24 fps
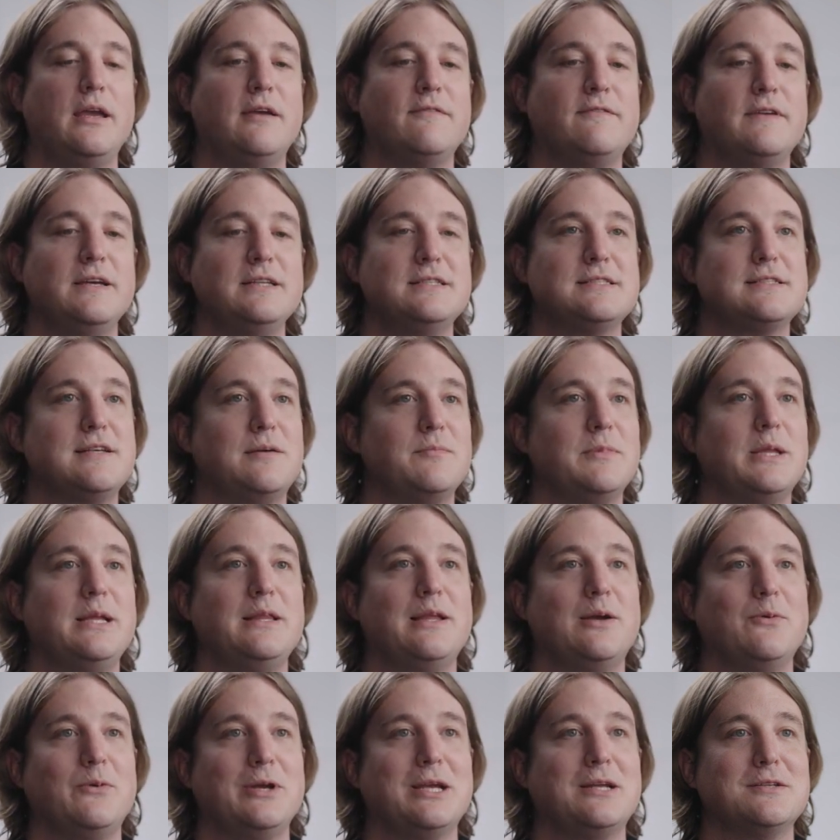if it's
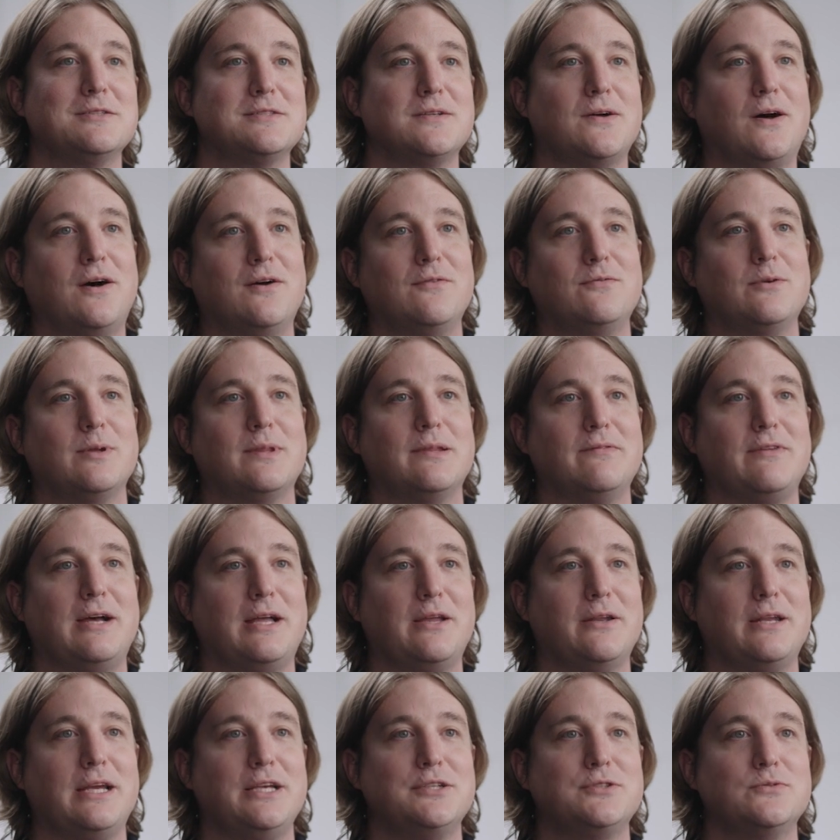something that we can solve with a
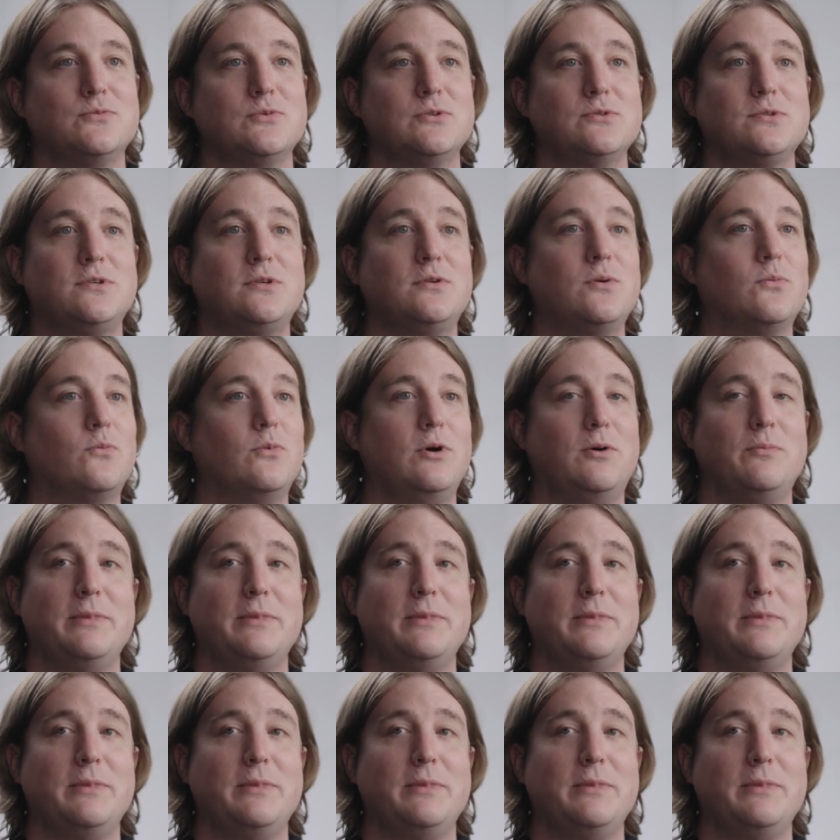validation rule,